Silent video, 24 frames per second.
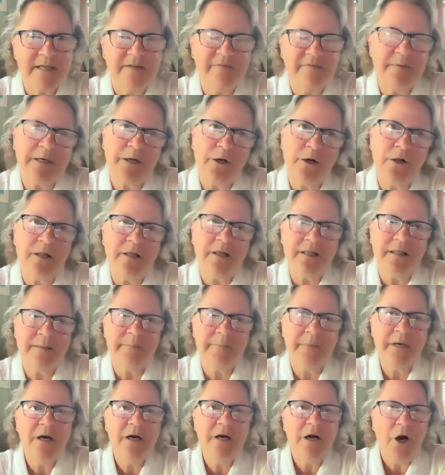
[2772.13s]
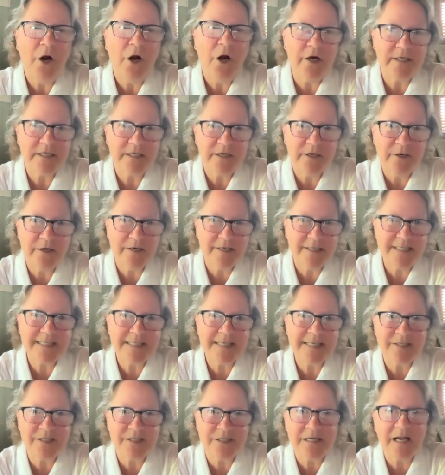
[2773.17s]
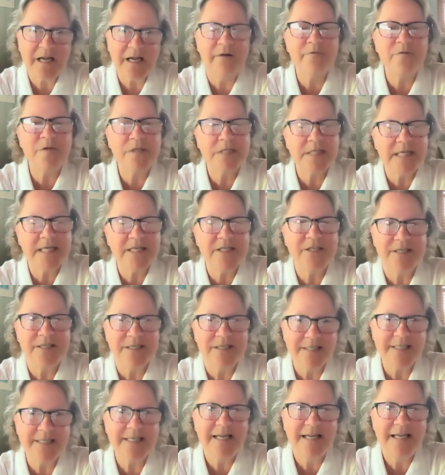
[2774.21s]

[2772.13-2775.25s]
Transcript: I've been calling them heart-to-heart session conversations.